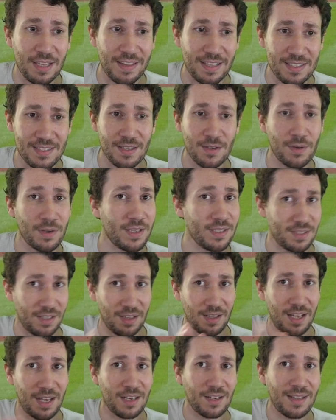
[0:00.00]
and that sinker gets a
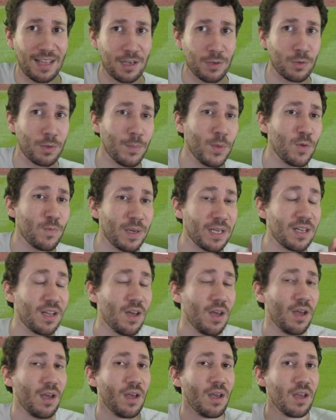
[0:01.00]
lot of lateral movement.
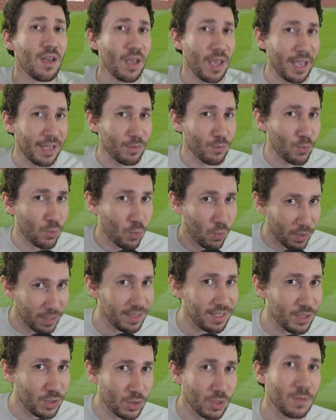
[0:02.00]
It
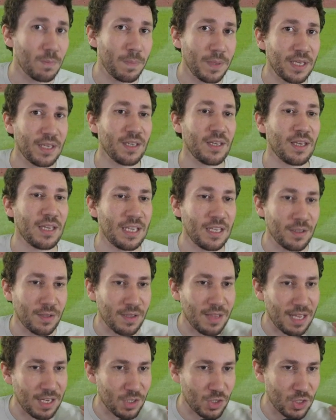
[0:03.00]
really should be
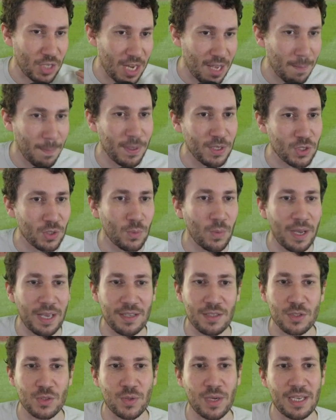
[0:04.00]
either that jam pitch
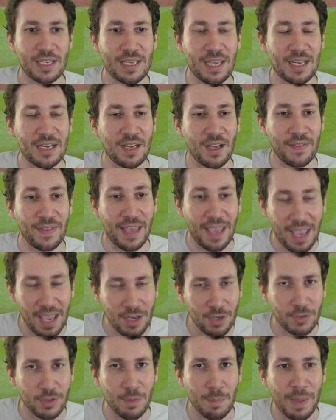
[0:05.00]
away to try and get it on the
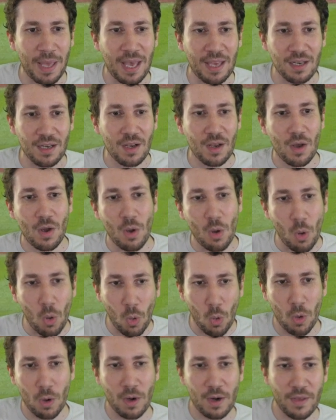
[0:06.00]
handle of the bat,
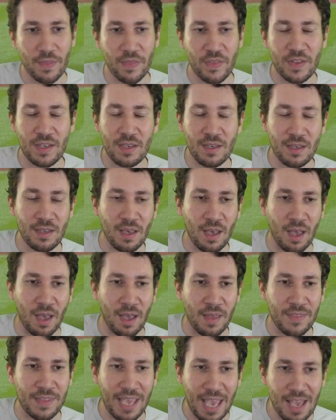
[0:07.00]
or the
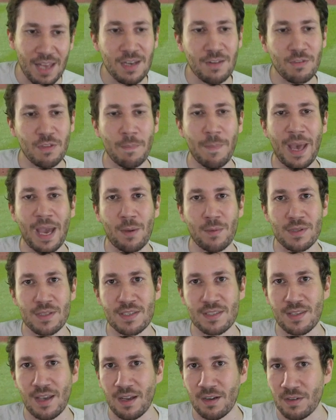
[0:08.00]
end of the bat with
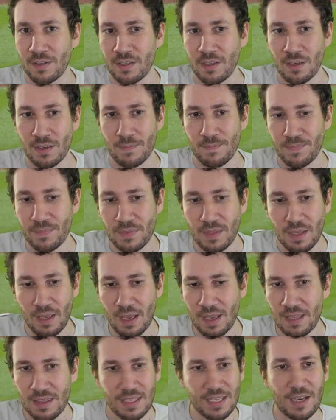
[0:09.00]
the slider here.
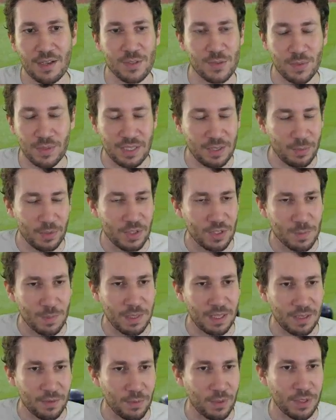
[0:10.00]
Anything else really would just
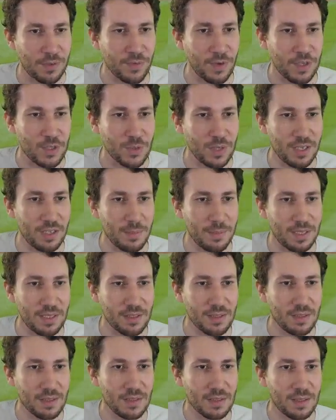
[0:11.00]
be like really frustrating to me.
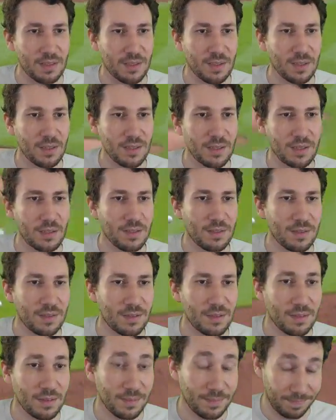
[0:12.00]
What Manoah's
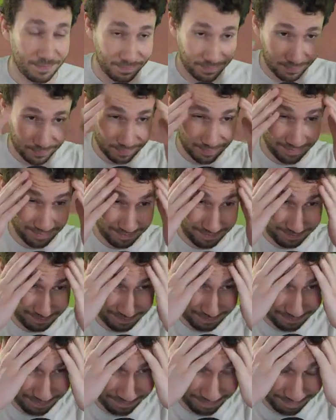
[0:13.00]
throwing, and he's hitting
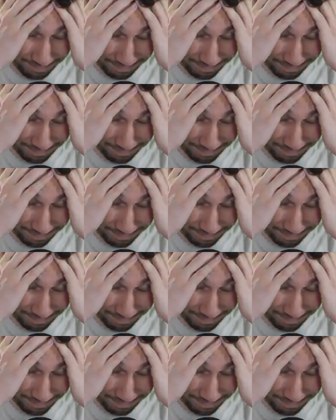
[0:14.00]
his